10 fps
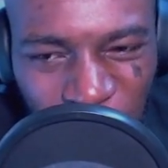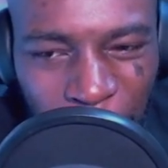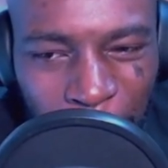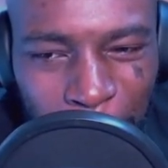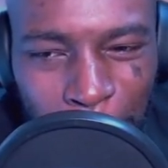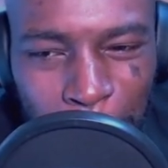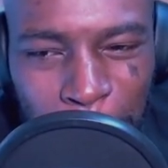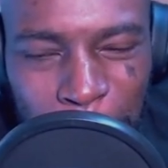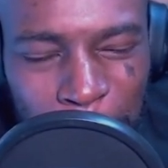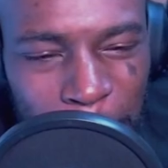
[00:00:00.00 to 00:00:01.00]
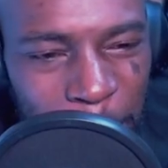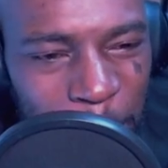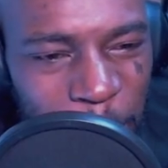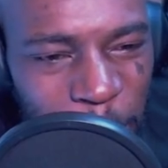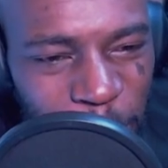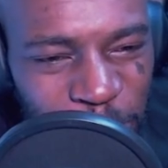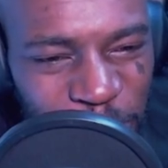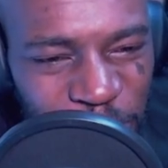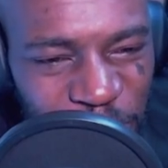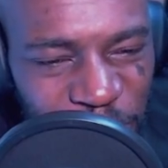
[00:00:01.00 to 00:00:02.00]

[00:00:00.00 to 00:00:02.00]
like this is how food